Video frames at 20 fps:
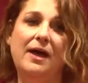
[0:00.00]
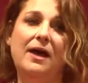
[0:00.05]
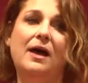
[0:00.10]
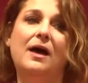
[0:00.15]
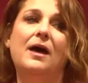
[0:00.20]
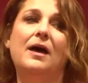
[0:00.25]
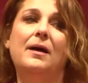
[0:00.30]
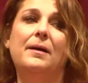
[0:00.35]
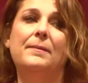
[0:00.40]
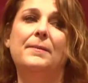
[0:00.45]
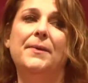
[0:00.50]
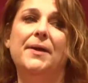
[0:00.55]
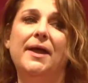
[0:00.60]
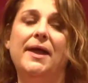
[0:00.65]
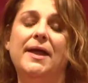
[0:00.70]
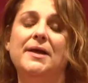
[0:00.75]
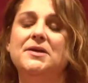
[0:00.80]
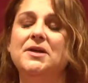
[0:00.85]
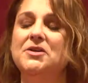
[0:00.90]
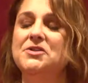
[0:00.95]

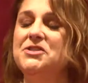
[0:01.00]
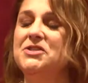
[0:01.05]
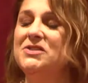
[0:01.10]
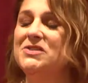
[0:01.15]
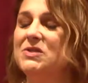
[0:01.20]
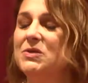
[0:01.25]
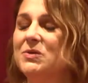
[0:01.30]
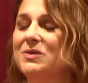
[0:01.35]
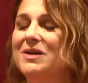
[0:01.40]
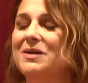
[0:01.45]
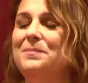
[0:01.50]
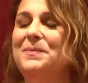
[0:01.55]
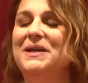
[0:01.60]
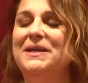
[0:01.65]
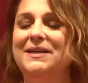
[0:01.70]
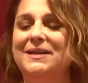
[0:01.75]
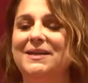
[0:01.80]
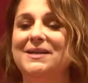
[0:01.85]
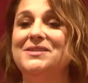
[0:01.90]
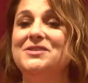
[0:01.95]
And our story
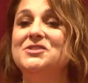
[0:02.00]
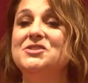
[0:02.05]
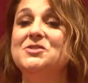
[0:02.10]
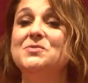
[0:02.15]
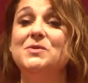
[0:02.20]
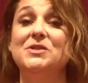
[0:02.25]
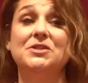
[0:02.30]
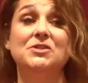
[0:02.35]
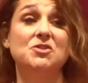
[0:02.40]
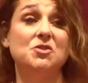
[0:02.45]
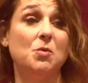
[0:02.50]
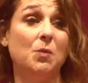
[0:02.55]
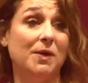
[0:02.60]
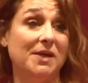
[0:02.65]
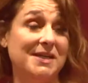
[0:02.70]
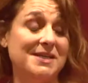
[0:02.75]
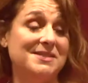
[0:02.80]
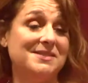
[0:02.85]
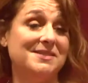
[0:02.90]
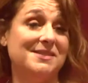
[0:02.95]
begins with the
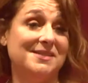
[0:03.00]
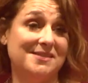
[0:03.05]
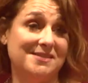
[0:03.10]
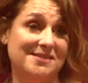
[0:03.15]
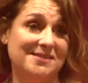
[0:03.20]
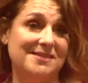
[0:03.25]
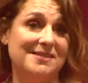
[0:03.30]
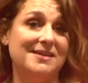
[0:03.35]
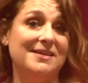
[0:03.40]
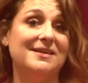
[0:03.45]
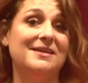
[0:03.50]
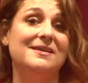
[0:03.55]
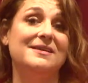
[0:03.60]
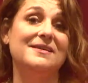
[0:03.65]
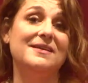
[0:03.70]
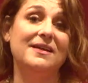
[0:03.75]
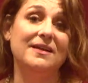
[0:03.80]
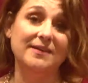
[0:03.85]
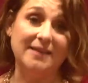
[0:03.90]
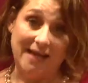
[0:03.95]
2016
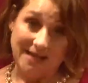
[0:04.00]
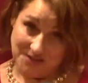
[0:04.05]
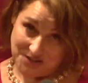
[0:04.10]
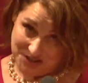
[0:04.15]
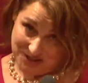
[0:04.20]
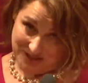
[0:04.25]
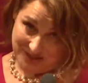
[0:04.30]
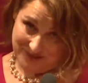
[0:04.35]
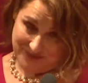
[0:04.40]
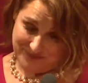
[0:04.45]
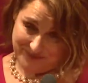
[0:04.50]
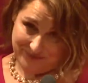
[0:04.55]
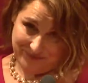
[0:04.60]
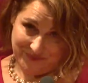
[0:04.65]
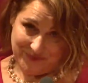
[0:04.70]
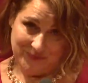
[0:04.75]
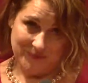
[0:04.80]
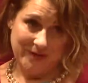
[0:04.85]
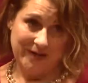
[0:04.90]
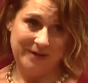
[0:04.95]
election,
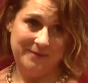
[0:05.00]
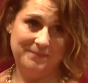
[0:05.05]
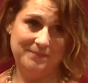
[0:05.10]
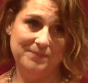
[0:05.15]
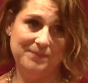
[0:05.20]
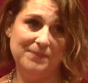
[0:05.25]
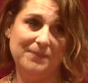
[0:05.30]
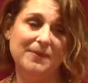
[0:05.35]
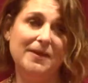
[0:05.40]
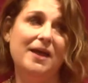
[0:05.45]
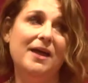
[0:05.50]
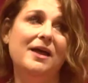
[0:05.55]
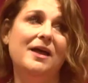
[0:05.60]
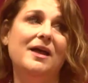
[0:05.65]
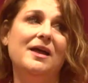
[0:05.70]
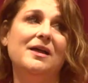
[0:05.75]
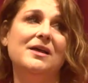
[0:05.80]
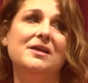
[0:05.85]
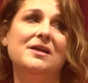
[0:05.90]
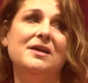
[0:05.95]
right?
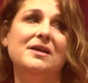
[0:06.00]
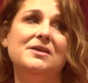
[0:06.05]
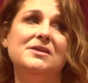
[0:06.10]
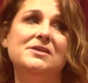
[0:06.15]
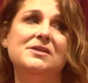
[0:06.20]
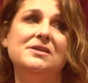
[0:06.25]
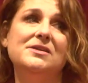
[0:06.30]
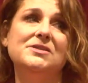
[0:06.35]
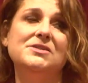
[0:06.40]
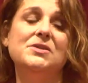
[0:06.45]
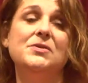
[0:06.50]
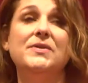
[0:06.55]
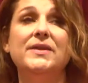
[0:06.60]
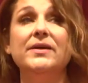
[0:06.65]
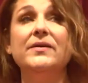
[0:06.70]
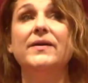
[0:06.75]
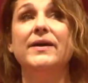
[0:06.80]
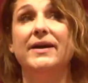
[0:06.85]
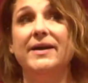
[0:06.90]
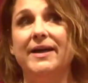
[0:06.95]
So
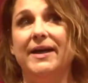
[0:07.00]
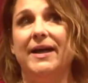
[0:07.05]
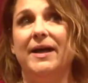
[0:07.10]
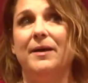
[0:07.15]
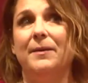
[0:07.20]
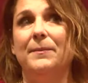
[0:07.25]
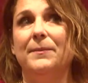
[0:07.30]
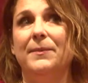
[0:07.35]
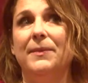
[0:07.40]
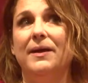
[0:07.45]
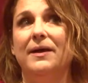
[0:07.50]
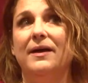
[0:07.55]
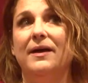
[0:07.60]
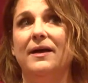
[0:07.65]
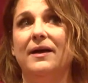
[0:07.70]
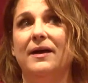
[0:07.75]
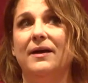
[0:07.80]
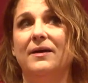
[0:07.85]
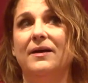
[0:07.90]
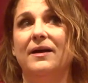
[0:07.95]
there I am.
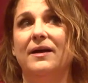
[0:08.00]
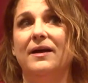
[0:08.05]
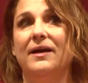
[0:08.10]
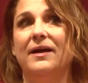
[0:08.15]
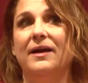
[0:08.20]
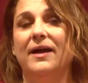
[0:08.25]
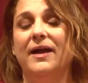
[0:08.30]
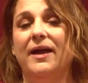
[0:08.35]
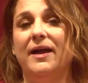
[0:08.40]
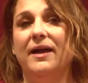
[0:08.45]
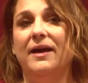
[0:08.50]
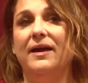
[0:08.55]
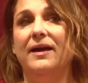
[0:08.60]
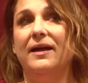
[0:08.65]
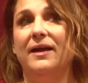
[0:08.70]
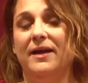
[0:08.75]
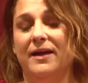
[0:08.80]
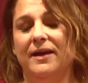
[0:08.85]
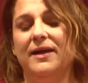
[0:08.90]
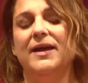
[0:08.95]
And
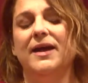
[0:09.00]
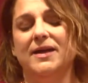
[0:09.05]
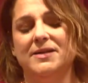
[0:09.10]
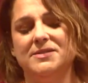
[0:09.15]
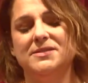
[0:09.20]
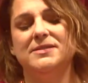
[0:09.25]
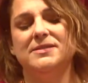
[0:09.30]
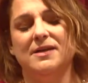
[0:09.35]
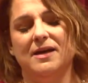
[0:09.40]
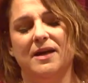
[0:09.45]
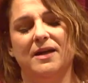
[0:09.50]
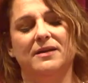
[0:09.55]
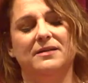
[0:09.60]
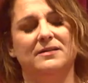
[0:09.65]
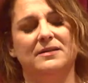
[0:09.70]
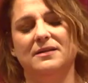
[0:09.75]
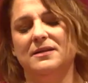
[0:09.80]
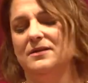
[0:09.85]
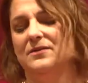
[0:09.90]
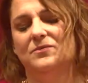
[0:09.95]
yes,
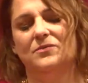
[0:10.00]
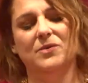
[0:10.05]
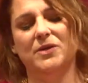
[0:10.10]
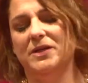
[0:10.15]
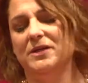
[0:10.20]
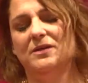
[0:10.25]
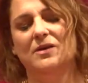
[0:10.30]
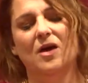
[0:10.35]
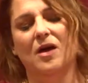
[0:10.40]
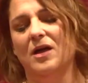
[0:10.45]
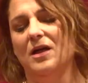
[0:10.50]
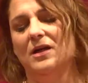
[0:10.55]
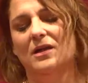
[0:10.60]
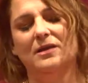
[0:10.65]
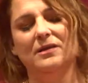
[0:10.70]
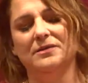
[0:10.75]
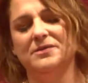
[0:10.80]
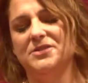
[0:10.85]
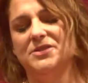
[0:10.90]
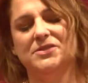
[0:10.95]
we can
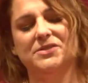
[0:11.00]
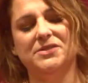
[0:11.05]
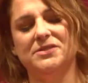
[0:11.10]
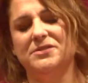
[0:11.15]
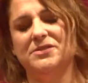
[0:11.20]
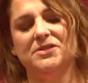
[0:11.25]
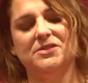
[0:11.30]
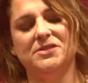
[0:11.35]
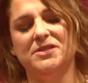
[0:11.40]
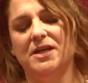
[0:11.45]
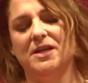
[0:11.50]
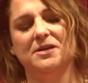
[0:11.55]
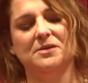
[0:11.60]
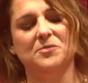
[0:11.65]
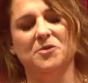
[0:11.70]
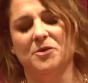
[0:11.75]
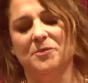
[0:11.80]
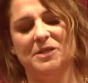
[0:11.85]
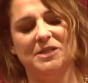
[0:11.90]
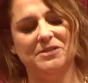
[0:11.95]
all just take a
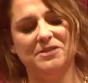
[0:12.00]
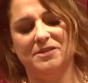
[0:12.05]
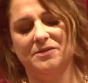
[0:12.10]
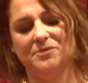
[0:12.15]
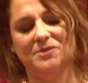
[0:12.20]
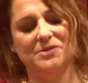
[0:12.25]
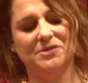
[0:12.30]
moment. I